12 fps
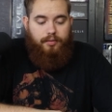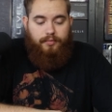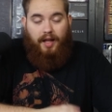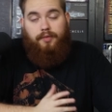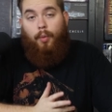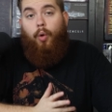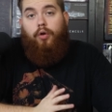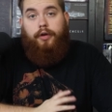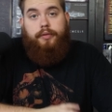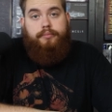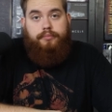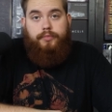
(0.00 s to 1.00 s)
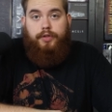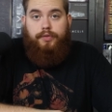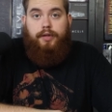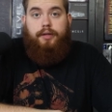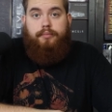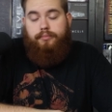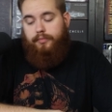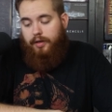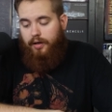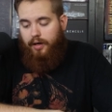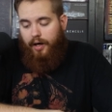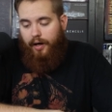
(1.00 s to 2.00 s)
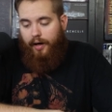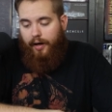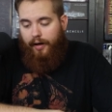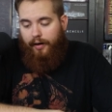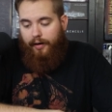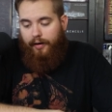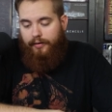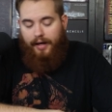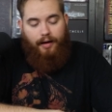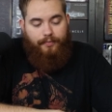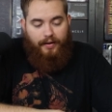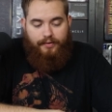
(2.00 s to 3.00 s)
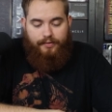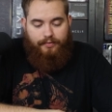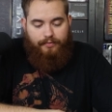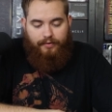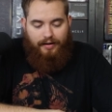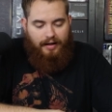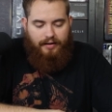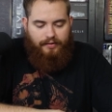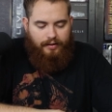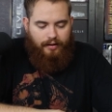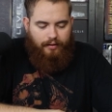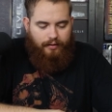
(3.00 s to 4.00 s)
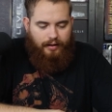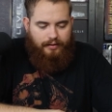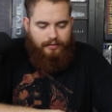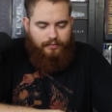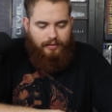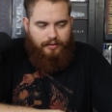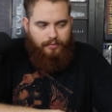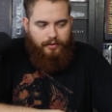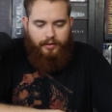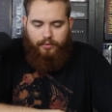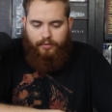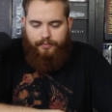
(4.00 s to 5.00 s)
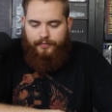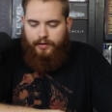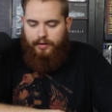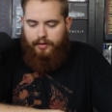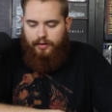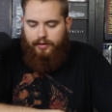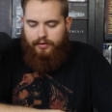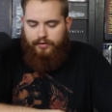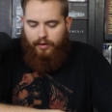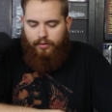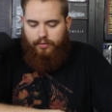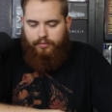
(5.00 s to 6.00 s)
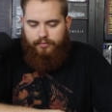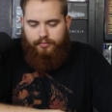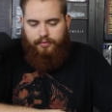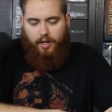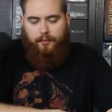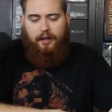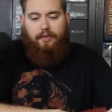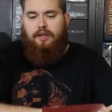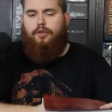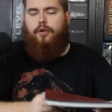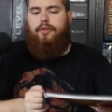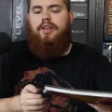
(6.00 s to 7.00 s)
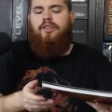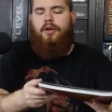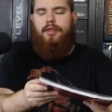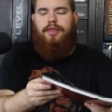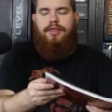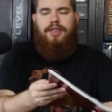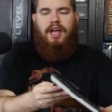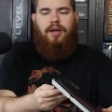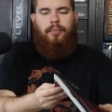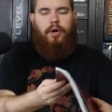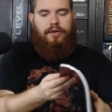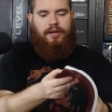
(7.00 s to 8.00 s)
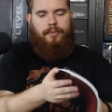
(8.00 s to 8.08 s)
That's more, you see. Uh, yeah, that's fantastic. That's that's really cool. So, I mean, these are, these are thick books.